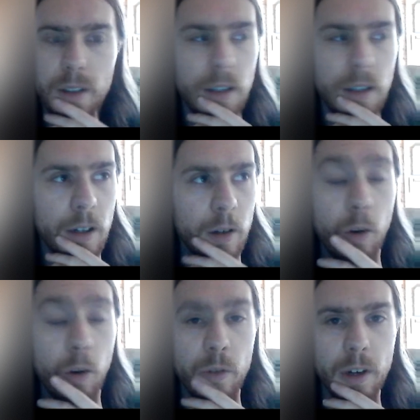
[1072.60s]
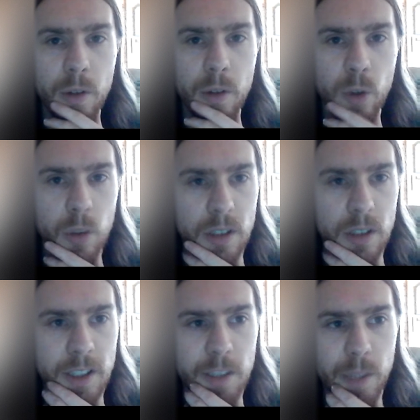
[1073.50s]
of The Golden
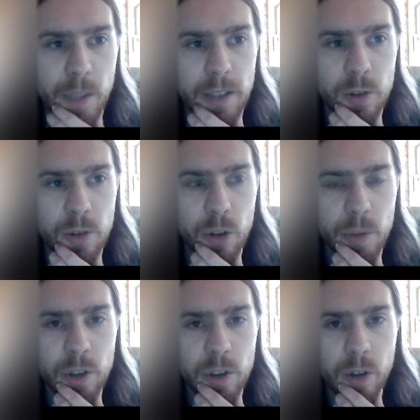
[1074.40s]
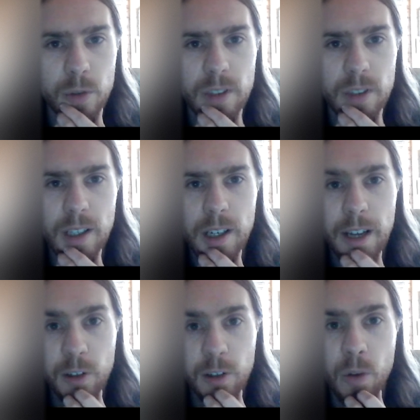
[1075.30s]
Key by George MacDonald. It's
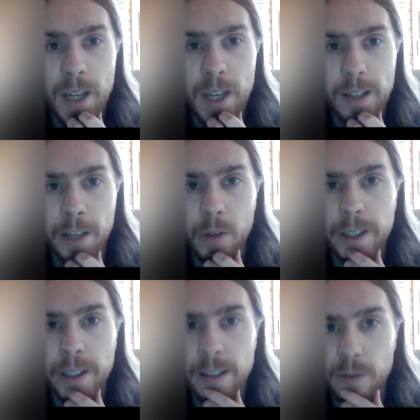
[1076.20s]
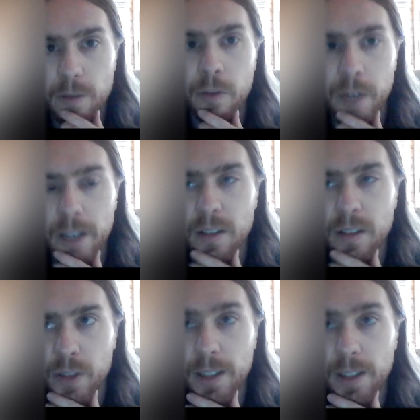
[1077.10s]
on that level, it gets very
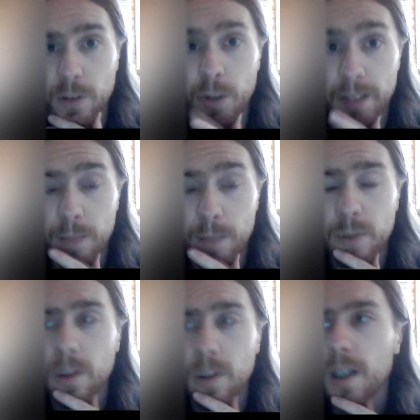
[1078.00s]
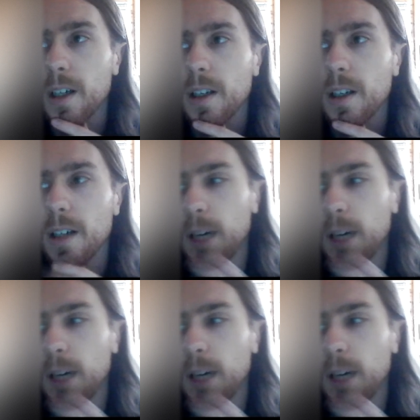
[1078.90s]
strange. For example, I'll